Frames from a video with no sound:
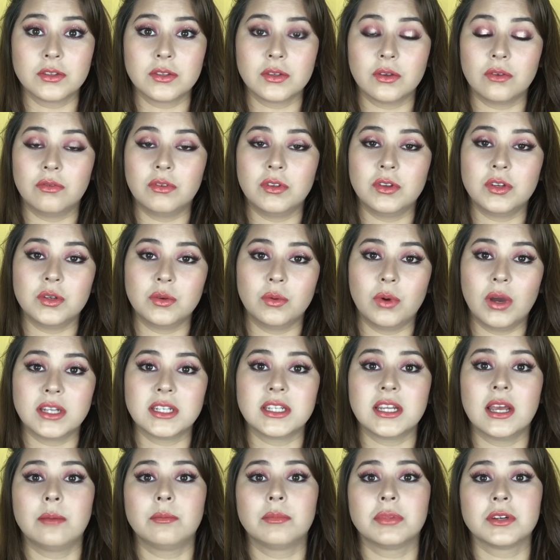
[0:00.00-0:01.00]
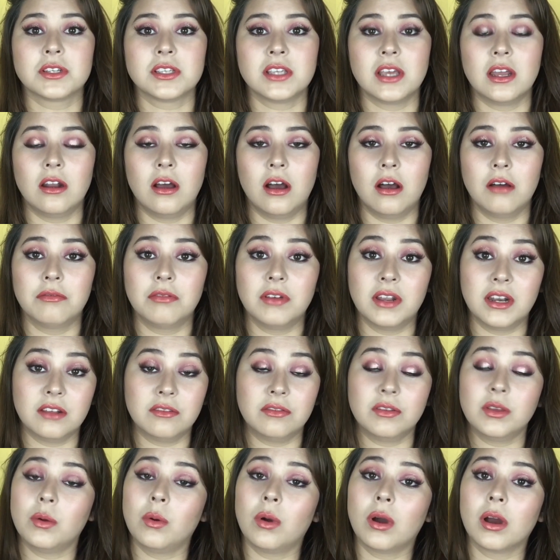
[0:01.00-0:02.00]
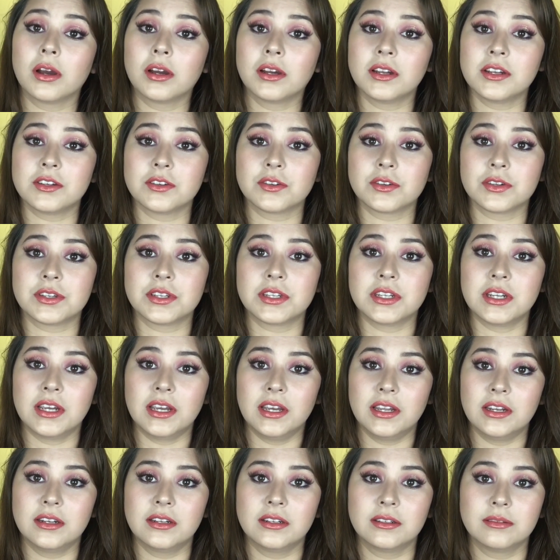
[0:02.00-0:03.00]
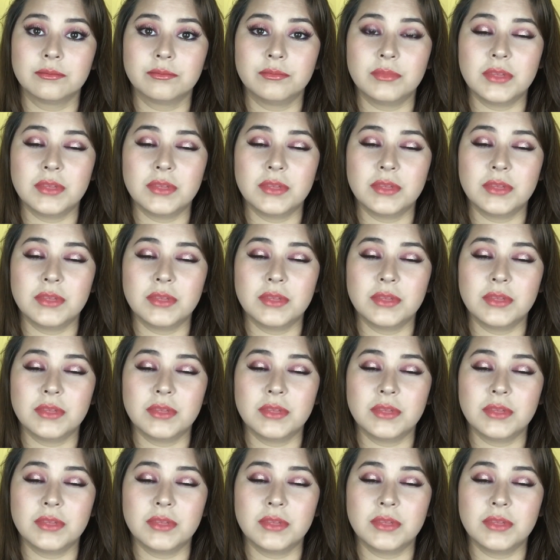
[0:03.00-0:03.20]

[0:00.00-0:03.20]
So if you do want 10% off, and if you are interested,